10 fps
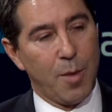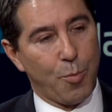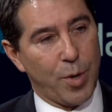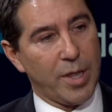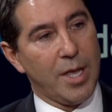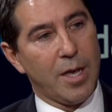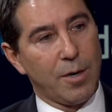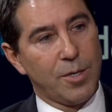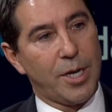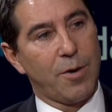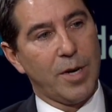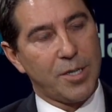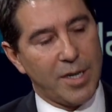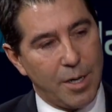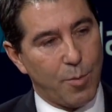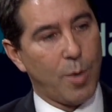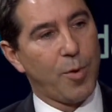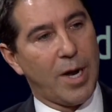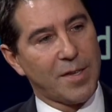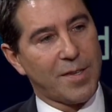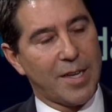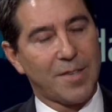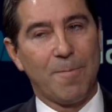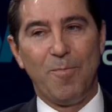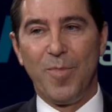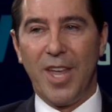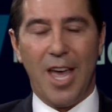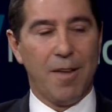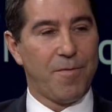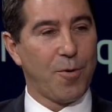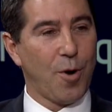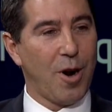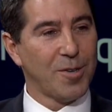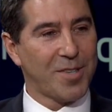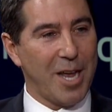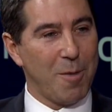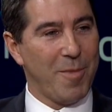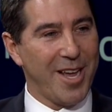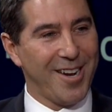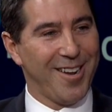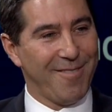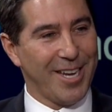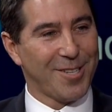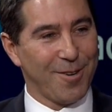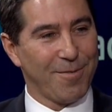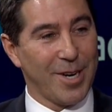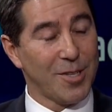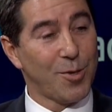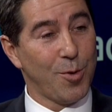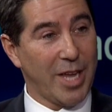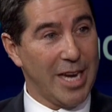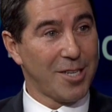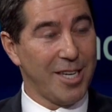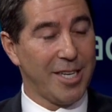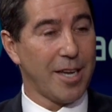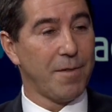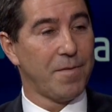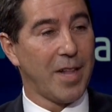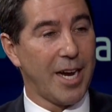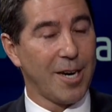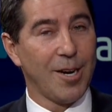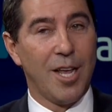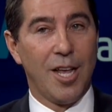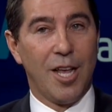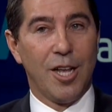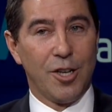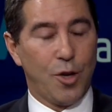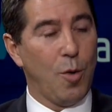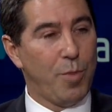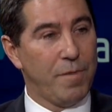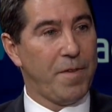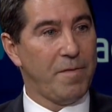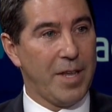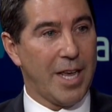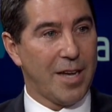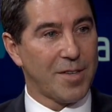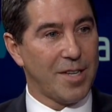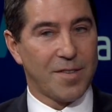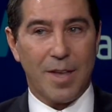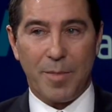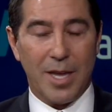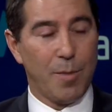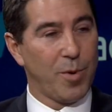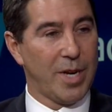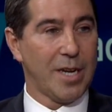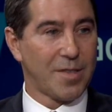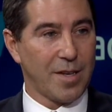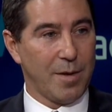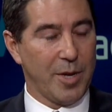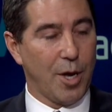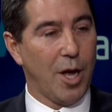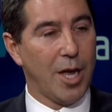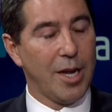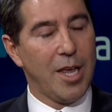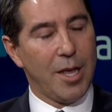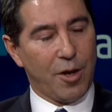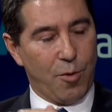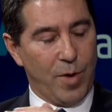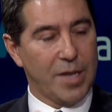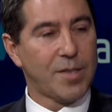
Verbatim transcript: Bring the younger generation into more process. And for our sound-minded investor friends who occasionally take a flyer, don't put $50,000 in something and pretend it's going to be gone. Create